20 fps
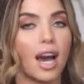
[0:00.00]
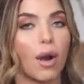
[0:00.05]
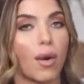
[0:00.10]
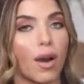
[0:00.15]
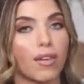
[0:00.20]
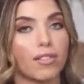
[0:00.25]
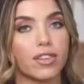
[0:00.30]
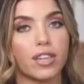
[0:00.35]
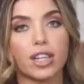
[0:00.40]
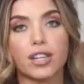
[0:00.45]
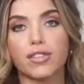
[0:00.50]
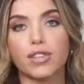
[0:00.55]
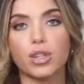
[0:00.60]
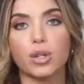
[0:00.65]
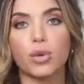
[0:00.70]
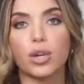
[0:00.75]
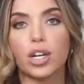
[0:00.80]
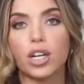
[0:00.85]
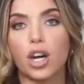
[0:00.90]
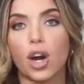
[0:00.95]
However, if
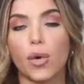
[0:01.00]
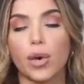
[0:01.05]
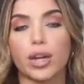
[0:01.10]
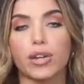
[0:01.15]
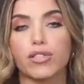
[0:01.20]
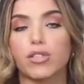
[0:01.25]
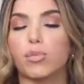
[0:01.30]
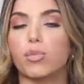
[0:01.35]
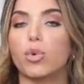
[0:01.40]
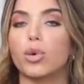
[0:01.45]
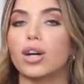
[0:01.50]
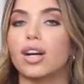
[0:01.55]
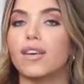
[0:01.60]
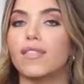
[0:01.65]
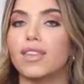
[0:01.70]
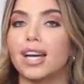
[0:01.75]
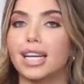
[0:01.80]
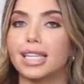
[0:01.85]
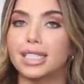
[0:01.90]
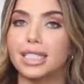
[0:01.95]
you are going for more
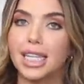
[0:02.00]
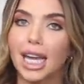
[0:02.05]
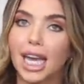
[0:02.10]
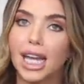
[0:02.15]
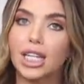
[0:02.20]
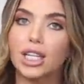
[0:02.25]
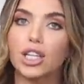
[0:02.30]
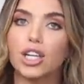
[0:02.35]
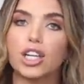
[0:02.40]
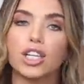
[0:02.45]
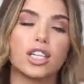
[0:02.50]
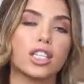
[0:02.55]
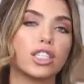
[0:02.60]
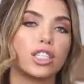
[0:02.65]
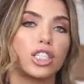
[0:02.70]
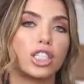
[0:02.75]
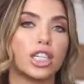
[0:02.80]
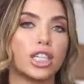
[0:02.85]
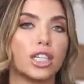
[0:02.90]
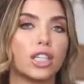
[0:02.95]
of that tailored
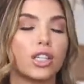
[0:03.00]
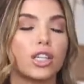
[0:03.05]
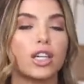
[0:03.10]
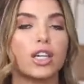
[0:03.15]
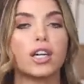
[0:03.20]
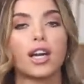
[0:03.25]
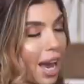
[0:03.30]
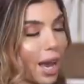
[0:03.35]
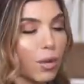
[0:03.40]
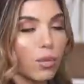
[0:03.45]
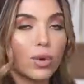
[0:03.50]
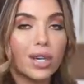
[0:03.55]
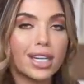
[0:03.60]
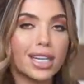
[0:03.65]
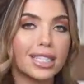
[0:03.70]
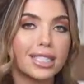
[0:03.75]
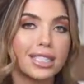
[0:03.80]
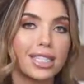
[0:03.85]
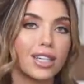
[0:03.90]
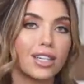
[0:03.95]
jean look, I would
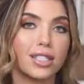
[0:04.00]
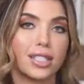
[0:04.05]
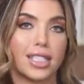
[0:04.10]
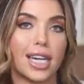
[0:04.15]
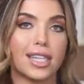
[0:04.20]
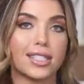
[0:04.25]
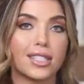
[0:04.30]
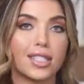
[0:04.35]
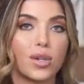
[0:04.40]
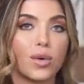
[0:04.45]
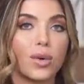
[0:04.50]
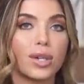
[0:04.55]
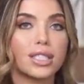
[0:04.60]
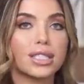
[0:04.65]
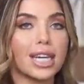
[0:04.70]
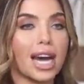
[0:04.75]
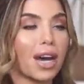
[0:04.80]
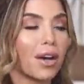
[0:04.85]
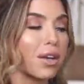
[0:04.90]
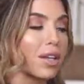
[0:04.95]
consider sizing one
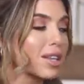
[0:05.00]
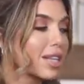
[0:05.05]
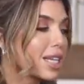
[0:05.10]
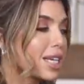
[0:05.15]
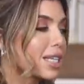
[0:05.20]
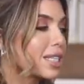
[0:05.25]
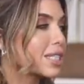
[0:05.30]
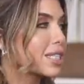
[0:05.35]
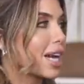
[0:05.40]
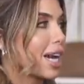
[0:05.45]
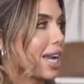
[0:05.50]
down in these.